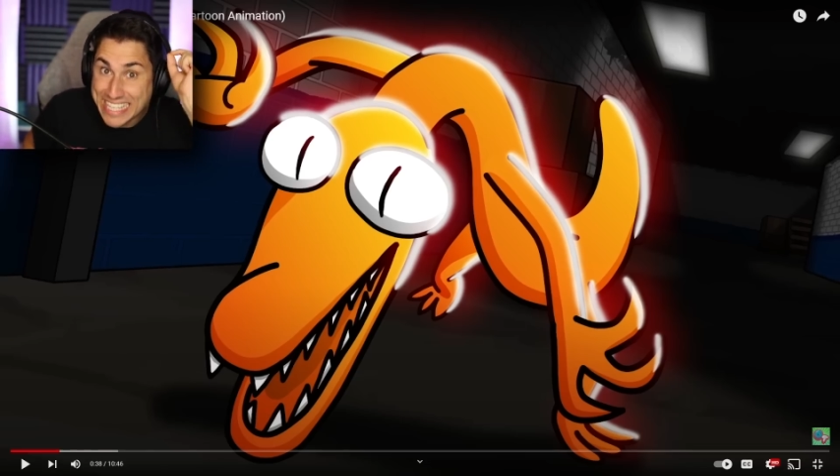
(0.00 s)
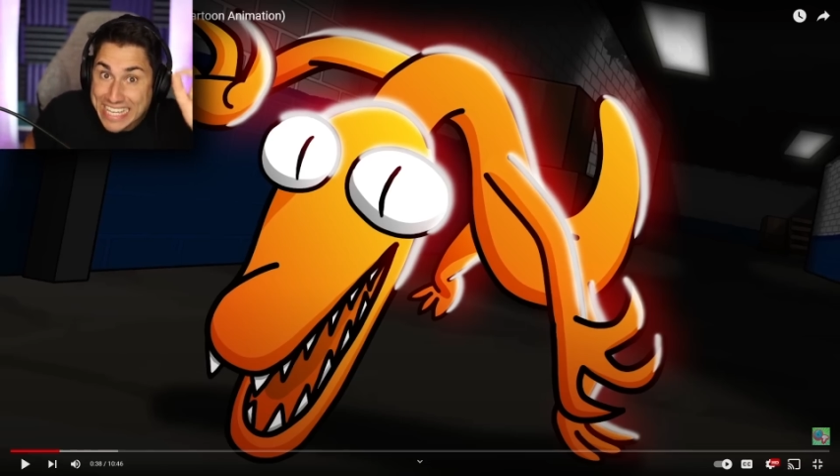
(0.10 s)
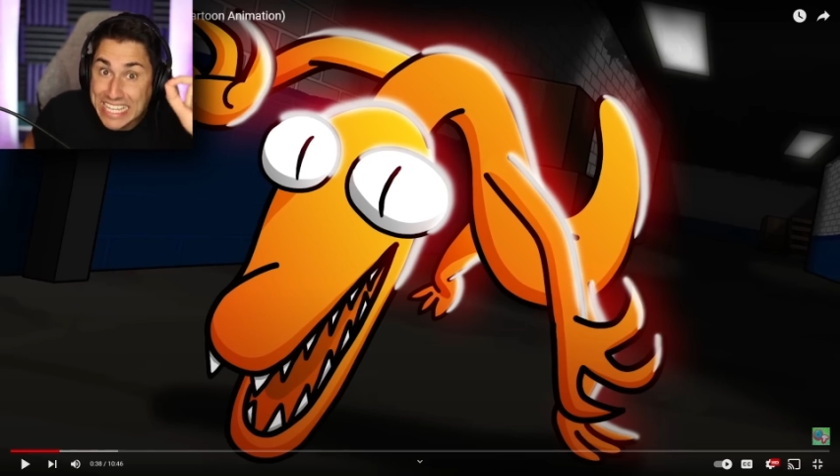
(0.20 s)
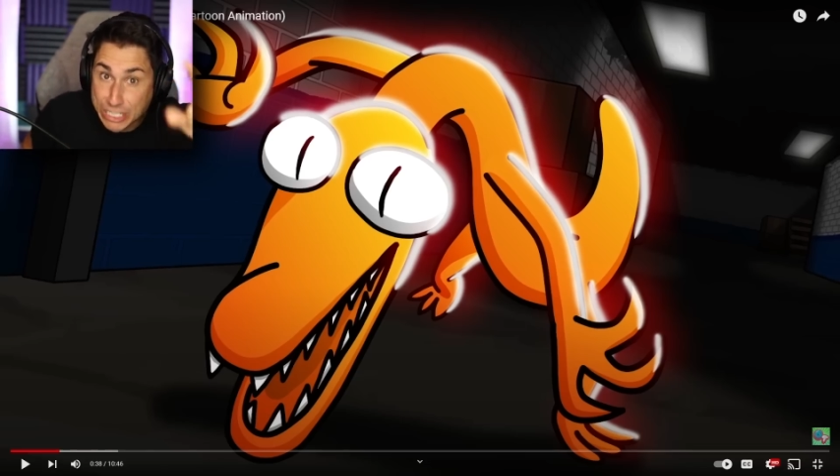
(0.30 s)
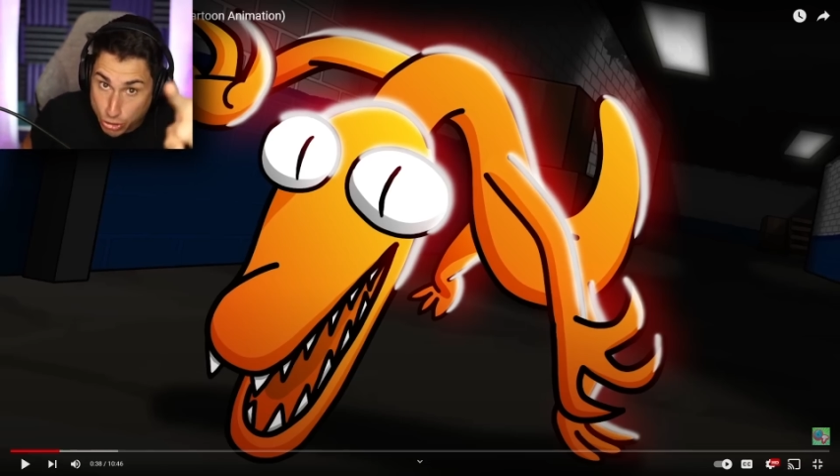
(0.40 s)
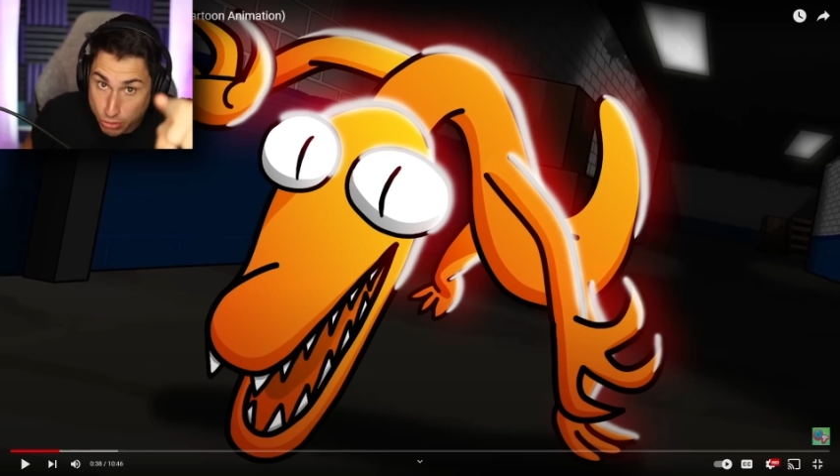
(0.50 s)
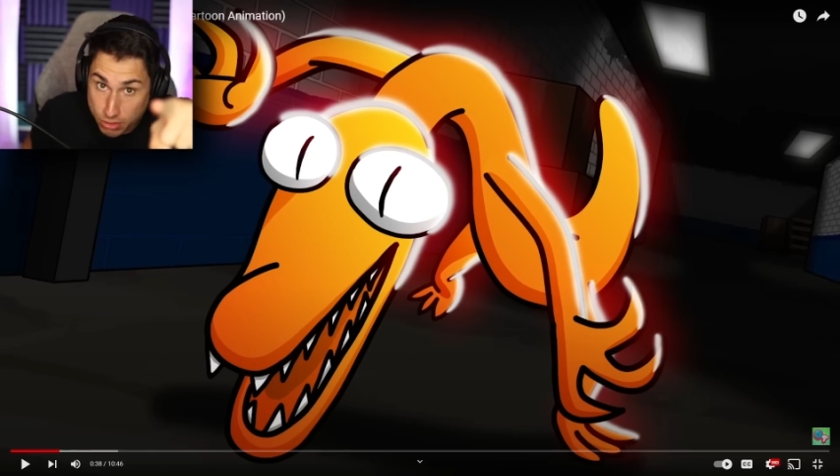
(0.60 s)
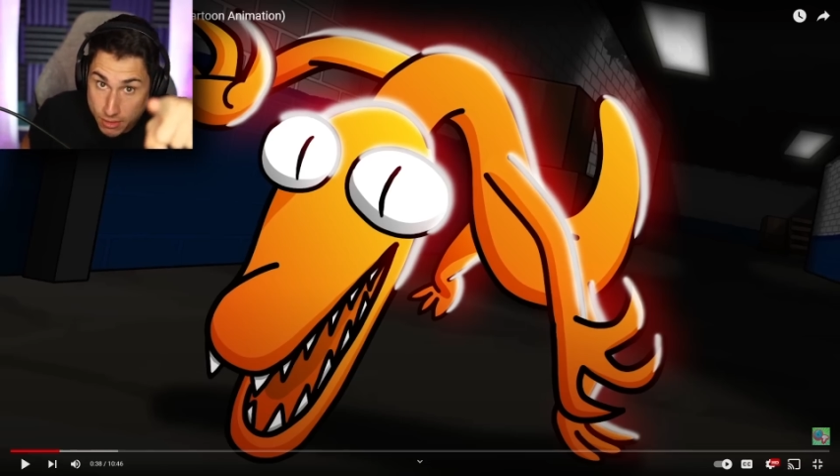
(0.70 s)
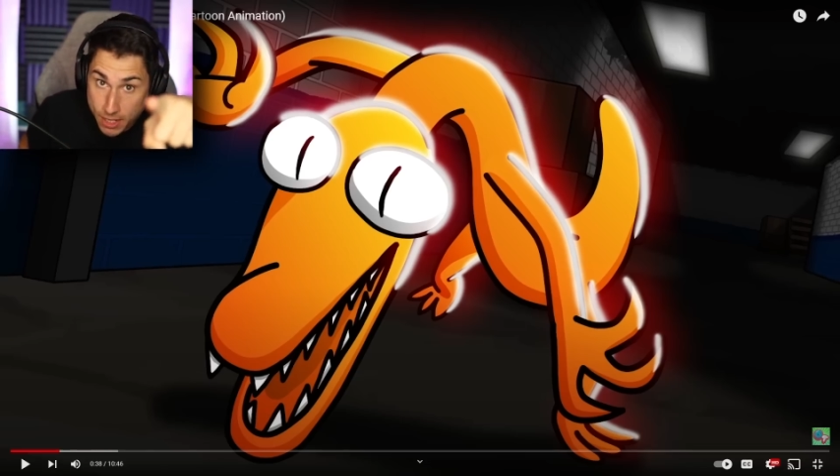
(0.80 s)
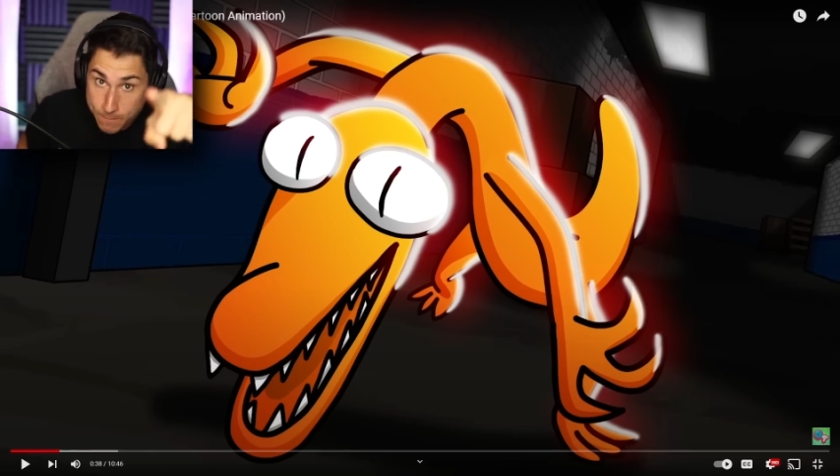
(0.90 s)

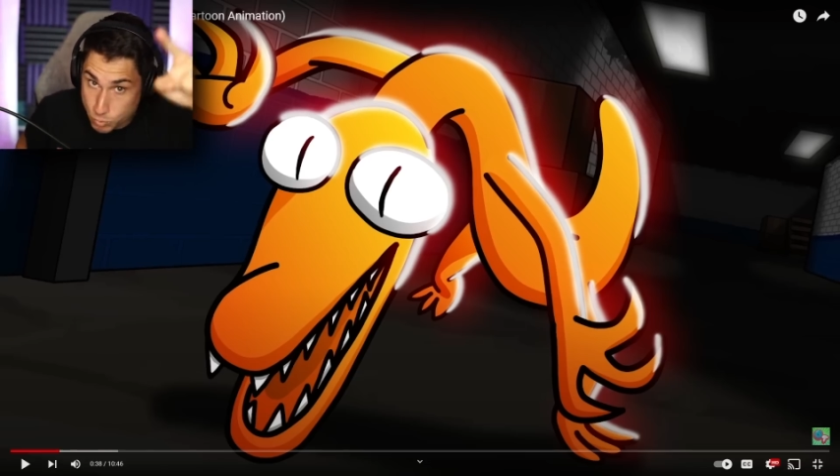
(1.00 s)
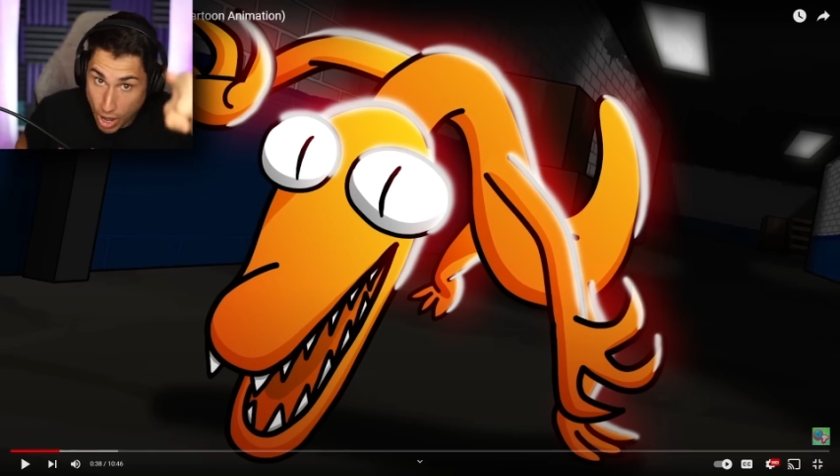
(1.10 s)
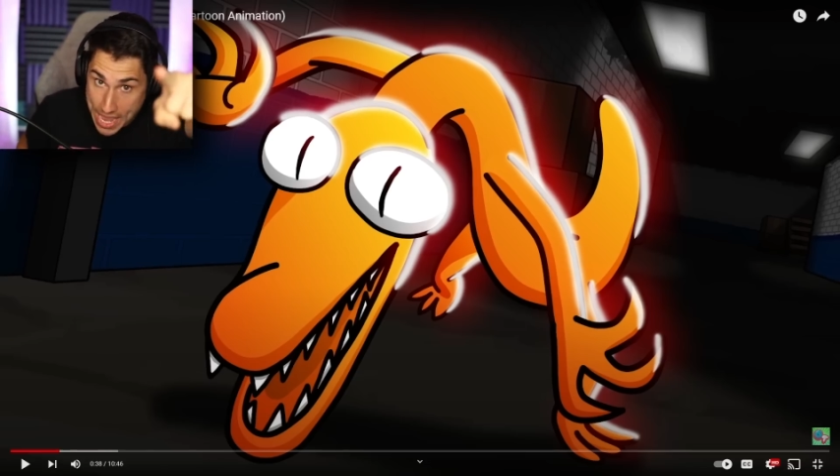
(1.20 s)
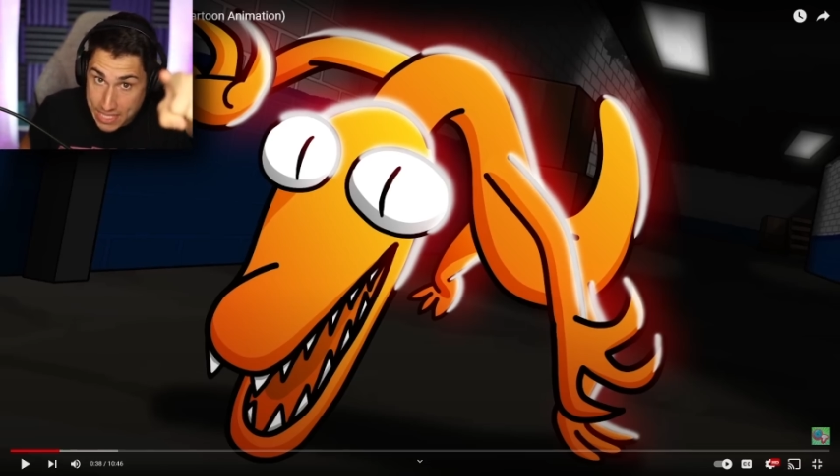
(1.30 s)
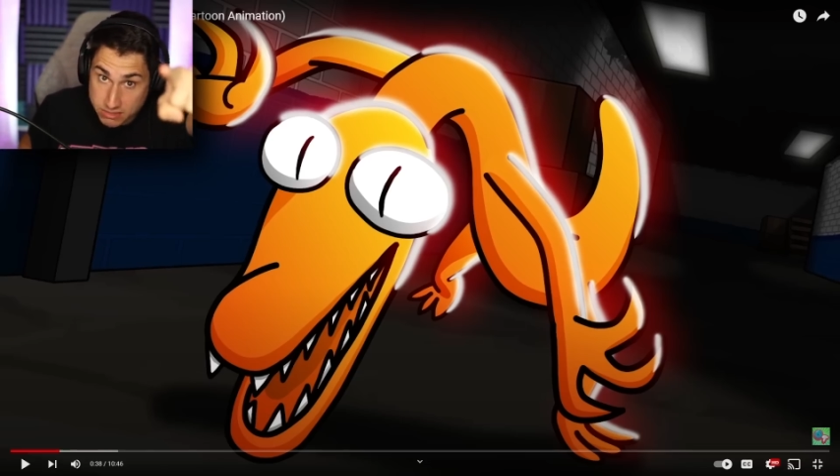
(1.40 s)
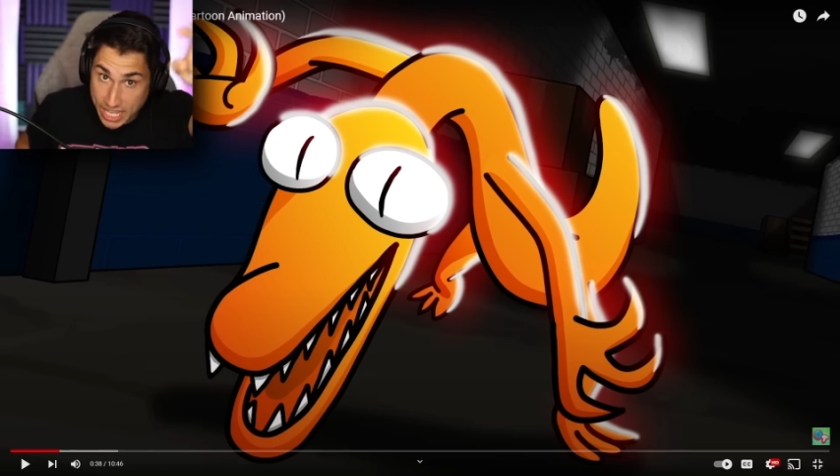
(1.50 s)
eater, right?